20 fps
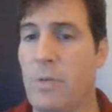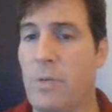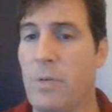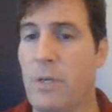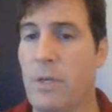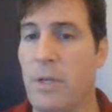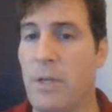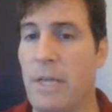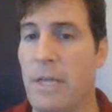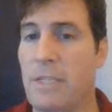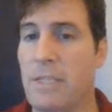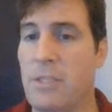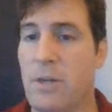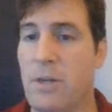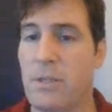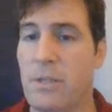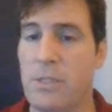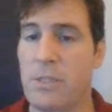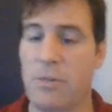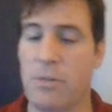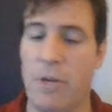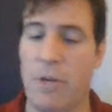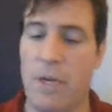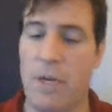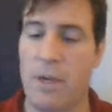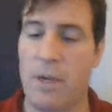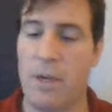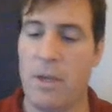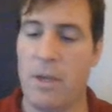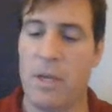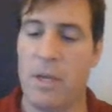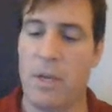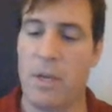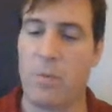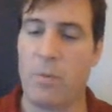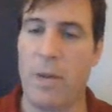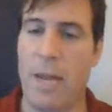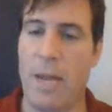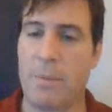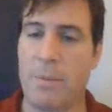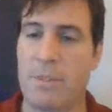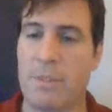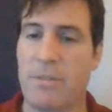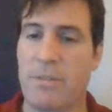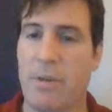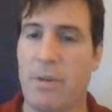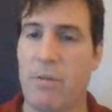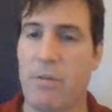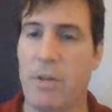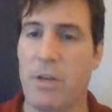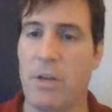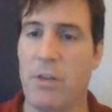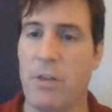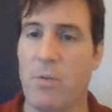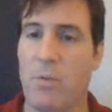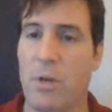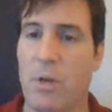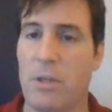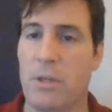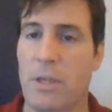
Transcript: We go to that start screen. And what happens if I run into the wall?